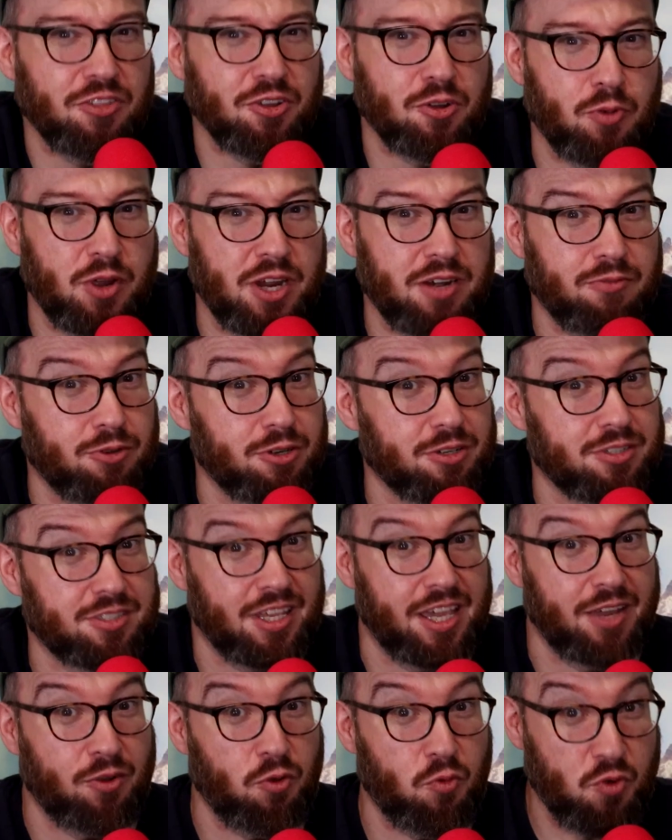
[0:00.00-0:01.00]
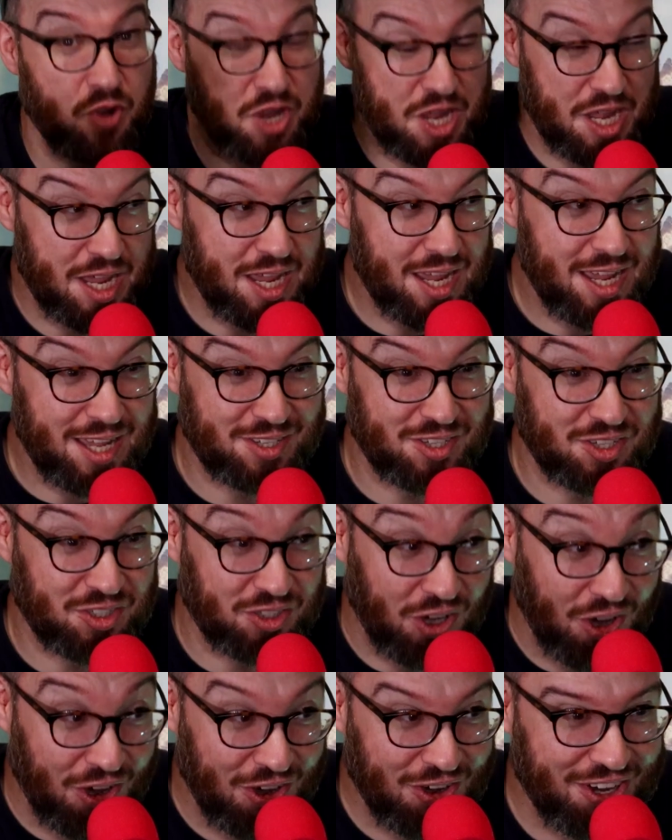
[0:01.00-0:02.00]
other one where it's he
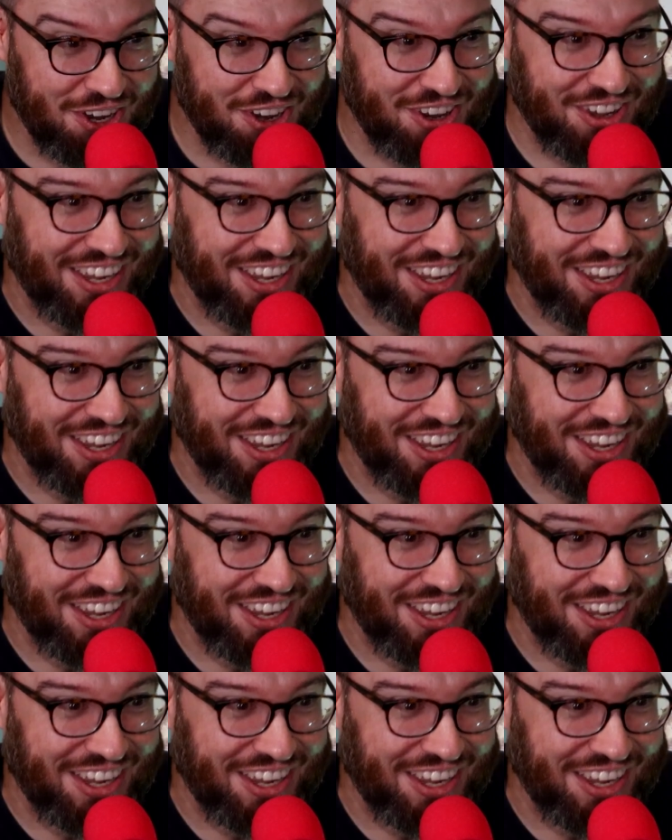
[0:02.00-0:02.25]
started